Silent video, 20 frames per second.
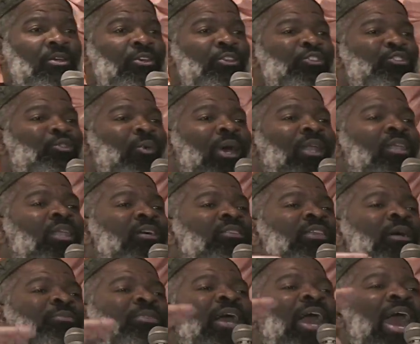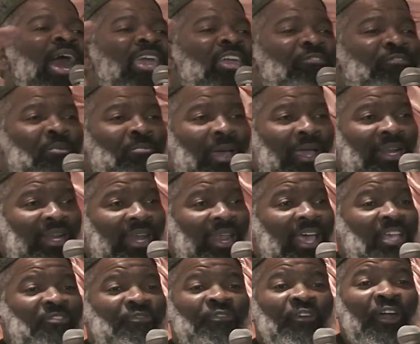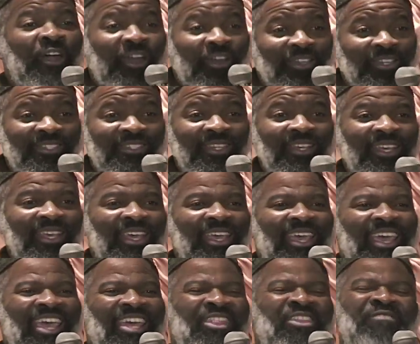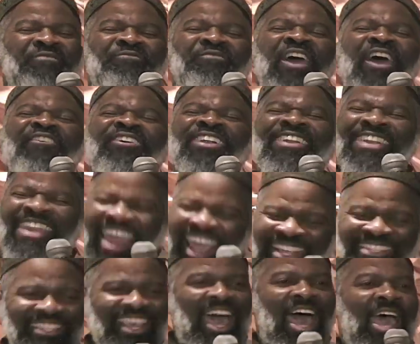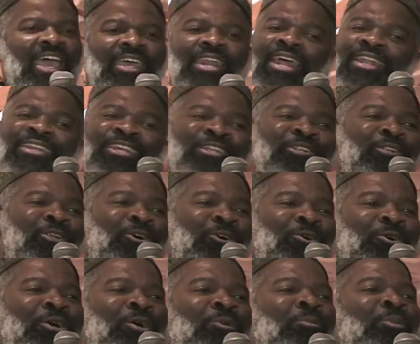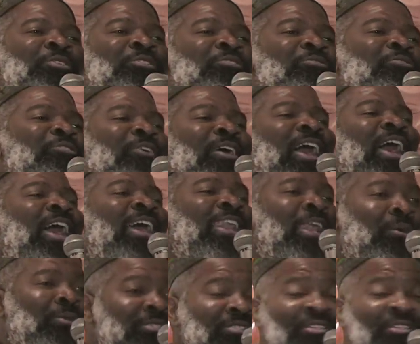So I looked up the ayah for my class first, and the very next ayah I didn't know was the very ayah I was